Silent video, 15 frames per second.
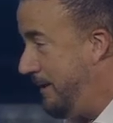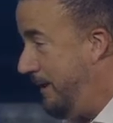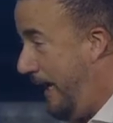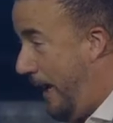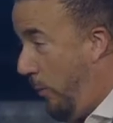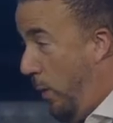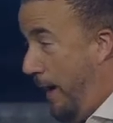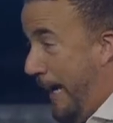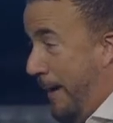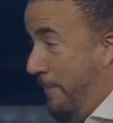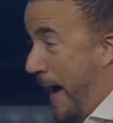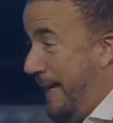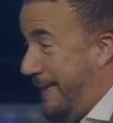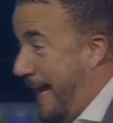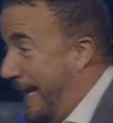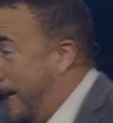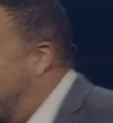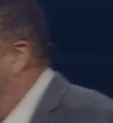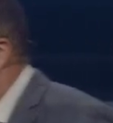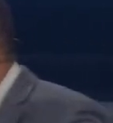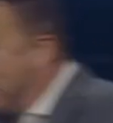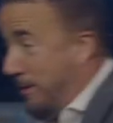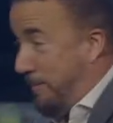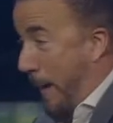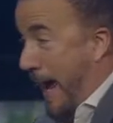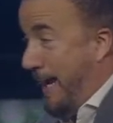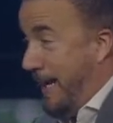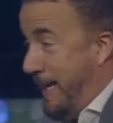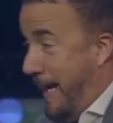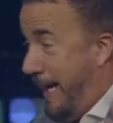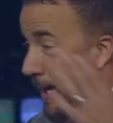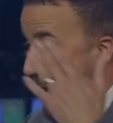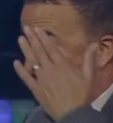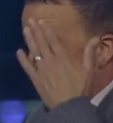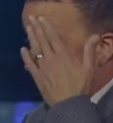He wasn't even my ticket to pay. He was paying the ticket.